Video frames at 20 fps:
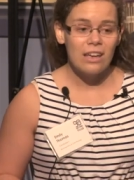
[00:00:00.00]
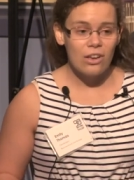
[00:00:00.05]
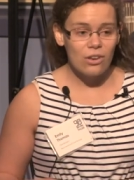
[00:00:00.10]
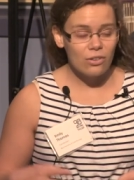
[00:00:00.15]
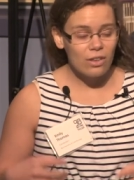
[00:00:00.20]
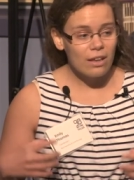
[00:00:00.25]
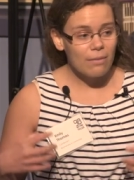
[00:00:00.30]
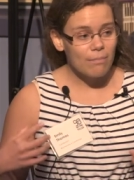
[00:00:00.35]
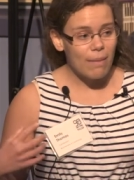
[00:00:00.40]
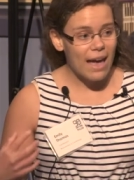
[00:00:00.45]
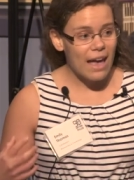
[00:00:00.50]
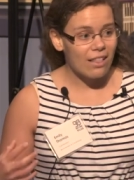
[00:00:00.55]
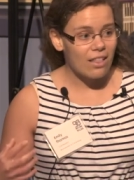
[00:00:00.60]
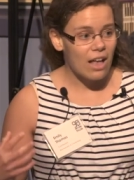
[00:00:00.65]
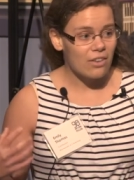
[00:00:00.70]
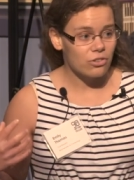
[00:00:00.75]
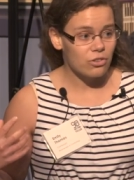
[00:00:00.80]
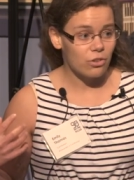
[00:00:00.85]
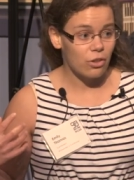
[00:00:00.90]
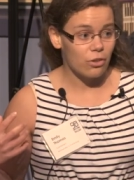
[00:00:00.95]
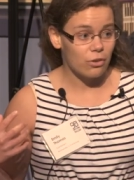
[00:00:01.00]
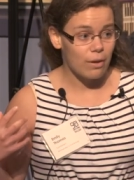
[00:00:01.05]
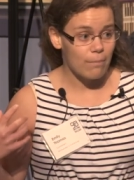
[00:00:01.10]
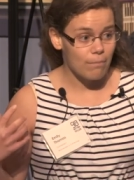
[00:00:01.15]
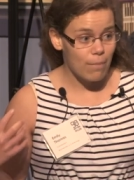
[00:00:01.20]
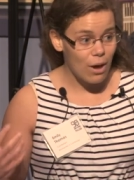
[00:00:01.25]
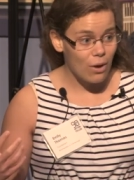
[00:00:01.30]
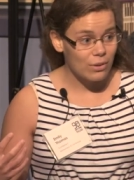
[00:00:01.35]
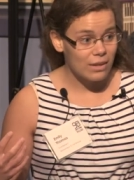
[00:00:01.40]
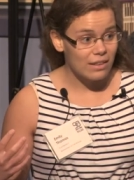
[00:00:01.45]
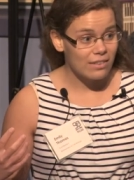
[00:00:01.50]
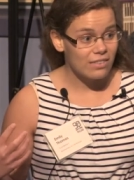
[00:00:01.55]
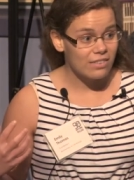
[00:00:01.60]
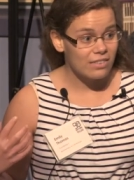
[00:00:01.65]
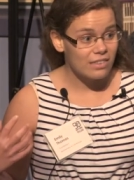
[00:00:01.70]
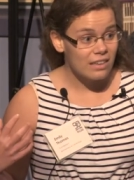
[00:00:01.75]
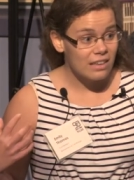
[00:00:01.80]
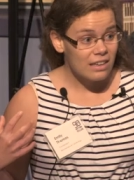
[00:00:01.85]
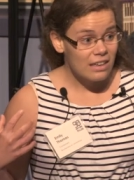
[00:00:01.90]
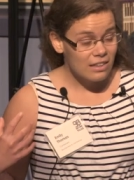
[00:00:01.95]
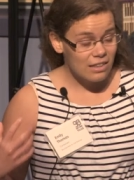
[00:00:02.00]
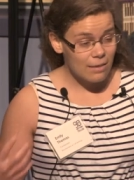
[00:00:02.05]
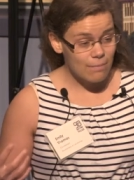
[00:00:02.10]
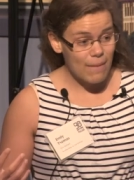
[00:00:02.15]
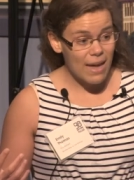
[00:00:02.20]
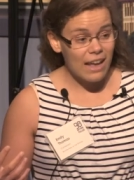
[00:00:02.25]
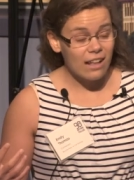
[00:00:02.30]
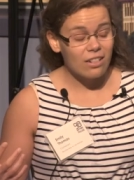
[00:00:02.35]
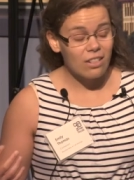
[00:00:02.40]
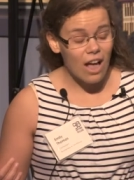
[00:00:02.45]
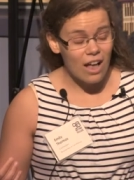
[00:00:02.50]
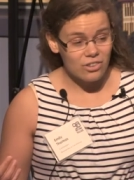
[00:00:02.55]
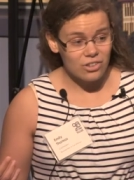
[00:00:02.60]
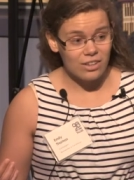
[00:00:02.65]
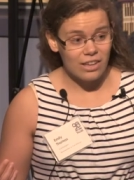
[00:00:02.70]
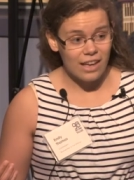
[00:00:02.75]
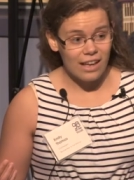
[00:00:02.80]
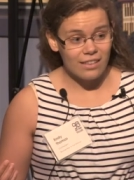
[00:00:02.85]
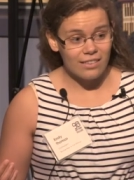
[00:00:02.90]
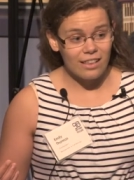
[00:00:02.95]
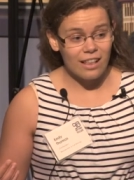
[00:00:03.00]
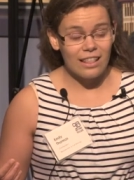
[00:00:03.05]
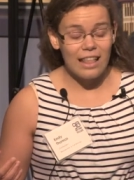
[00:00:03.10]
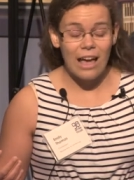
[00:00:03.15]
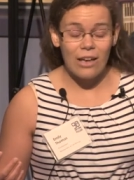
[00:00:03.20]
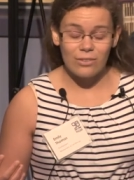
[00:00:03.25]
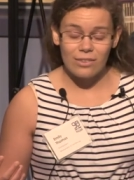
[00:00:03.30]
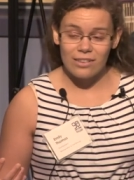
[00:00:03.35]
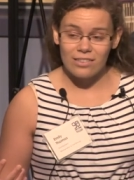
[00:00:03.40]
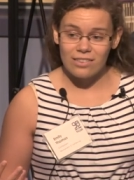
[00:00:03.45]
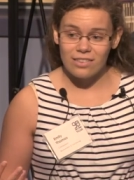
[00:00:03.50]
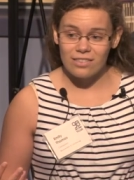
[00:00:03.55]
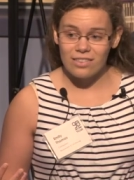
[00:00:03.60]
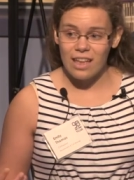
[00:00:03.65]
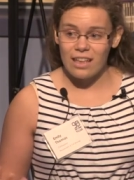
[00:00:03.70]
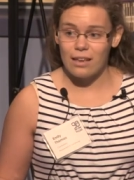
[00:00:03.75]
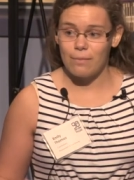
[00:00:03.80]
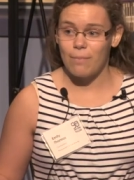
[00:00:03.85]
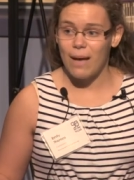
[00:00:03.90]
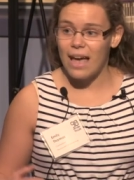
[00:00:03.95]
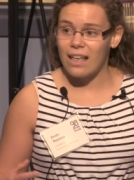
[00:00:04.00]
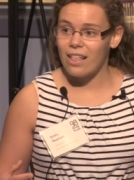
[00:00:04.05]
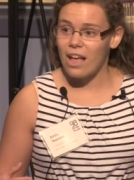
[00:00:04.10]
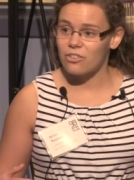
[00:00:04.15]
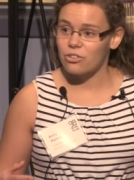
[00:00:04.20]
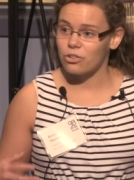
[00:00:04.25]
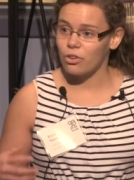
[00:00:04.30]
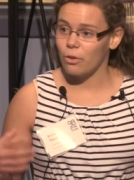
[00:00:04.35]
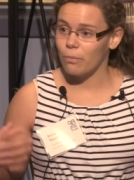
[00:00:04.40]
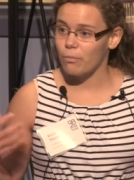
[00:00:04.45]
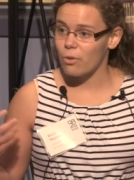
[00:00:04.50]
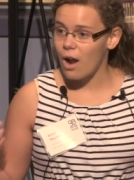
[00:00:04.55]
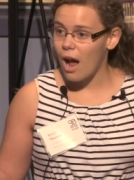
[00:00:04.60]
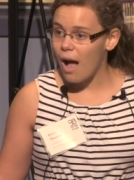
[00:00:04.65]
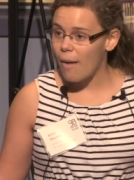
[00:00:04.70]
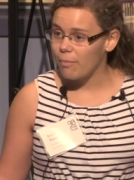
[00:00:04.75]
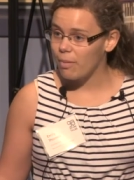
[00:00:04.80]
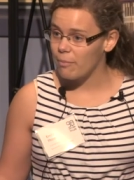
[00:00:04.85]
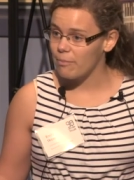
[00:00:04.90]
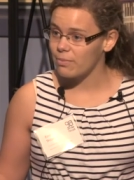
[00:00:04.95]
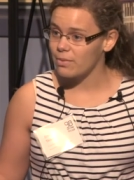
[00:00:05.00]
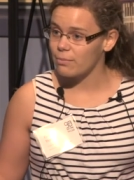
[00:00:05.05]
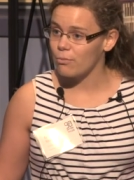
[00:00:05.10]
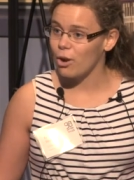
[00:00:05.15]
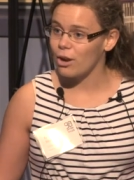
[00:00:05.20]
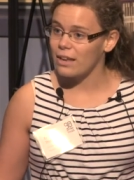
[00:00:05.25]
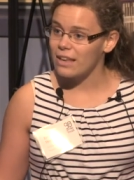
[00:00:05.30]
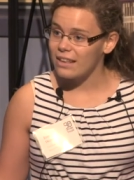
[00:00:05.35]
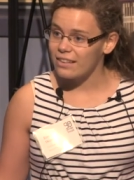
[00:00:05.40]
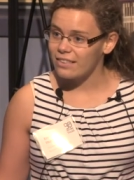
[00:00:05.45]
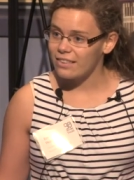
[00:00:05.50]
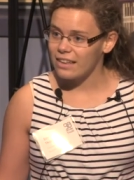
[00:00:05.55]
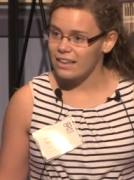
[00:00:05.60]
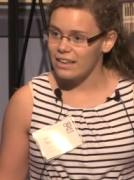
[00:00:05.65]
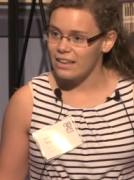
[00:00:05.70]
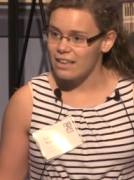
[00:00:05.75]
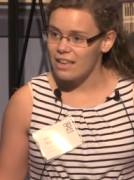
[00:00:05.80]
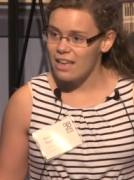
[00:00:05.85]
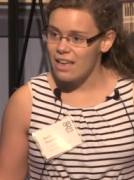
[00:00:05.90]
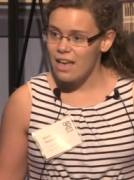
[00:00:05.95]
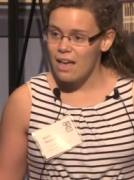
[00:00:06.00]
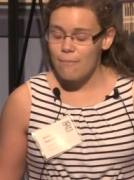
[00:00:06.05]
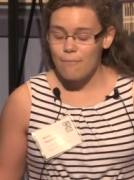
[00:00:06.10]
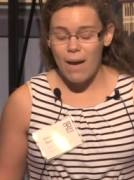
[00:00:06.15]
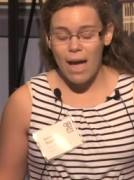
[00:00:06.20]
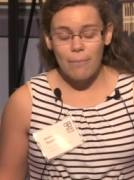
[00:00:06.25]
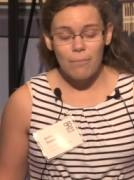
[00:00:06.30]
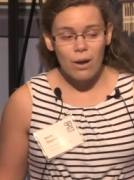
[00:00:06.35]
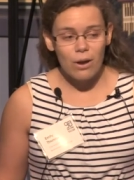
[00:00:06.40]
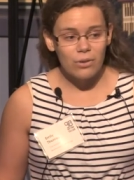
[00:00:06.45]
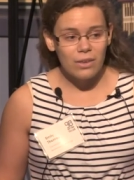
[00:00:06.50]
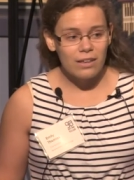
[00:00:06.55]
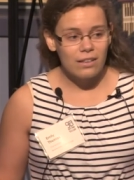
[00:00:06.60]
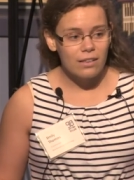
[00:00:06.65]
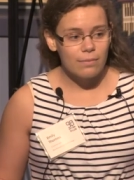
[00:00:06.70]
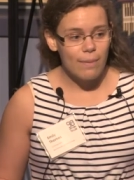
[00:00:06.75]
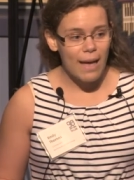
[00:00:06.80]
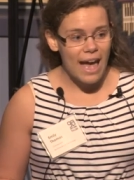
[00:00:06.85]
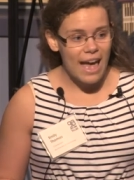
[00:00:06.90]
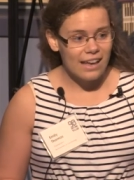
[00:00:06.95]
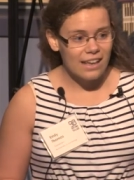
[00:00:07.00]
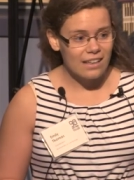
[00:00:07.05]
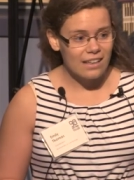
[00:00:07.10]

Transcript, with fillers: Using biological components to make logic gates allows us to study biological problems more easily. My protein spy